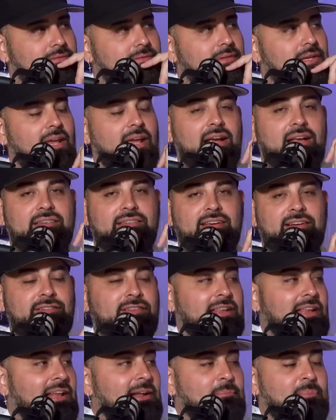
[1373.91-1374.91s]
Yeah, because there's a
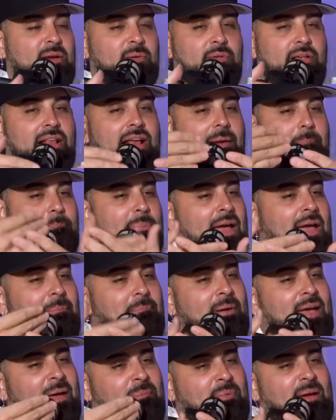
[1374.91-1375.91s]
lot of people that are like, bap,
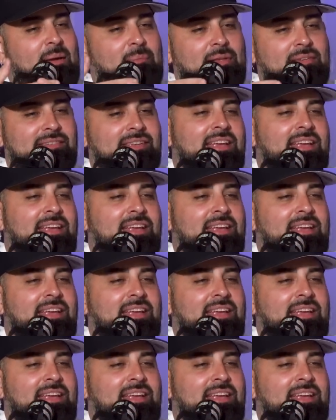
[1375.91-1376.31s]
let's